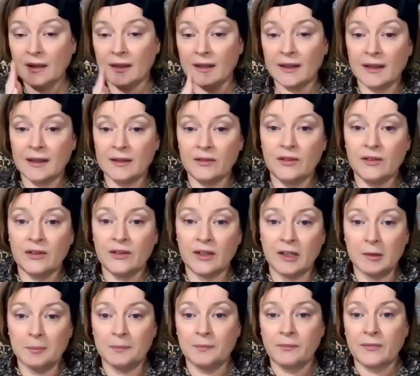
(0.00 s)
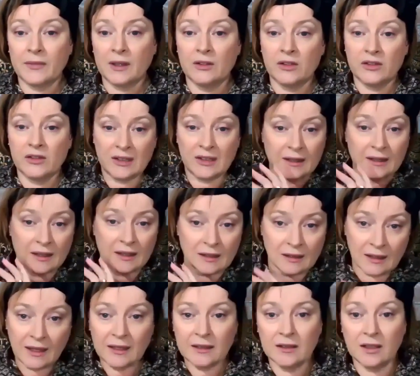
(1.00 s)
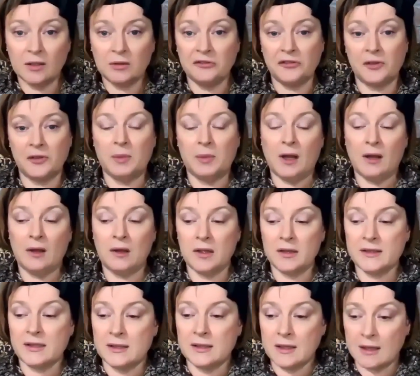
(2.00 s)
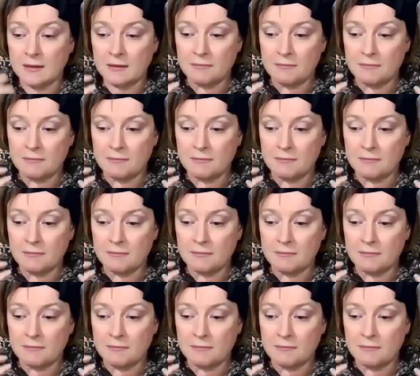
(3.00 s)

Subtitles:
And it's like, let go of the past,